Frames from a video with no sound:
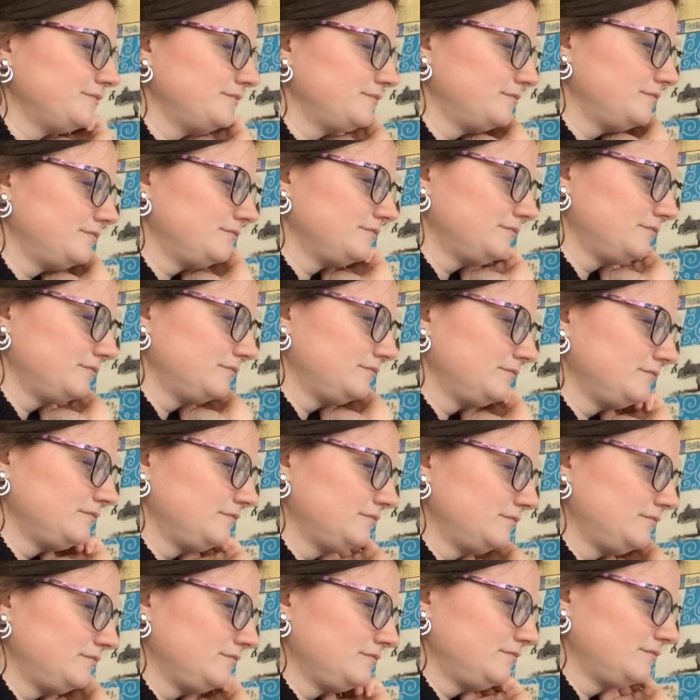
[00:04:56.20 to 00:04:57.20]

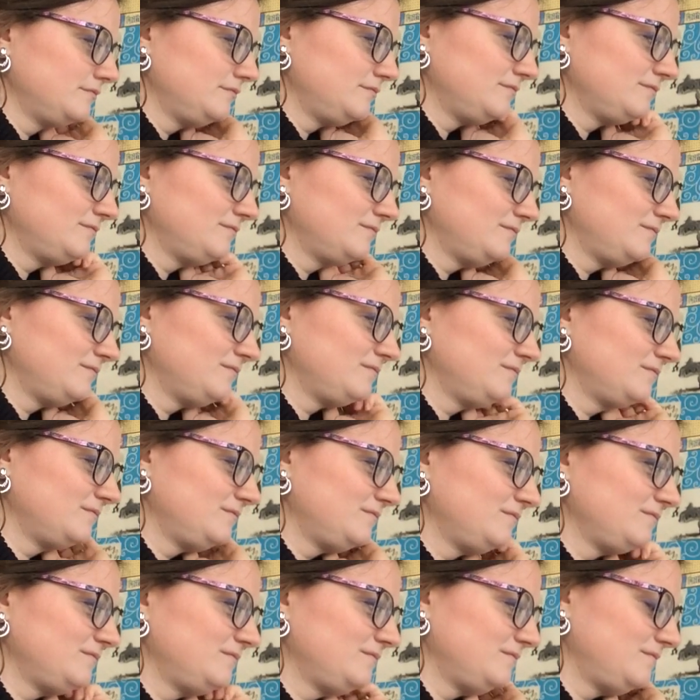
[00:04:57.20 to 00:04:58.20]

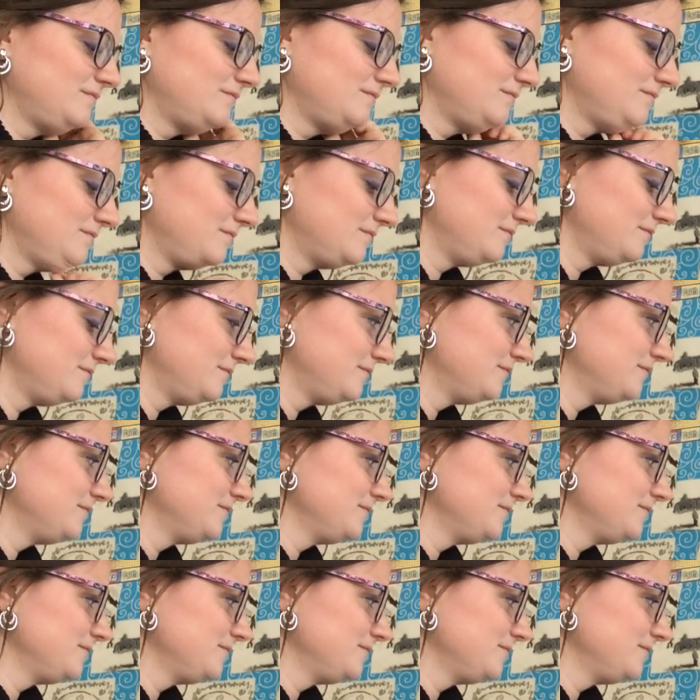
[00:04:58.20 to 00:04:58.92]
(silence)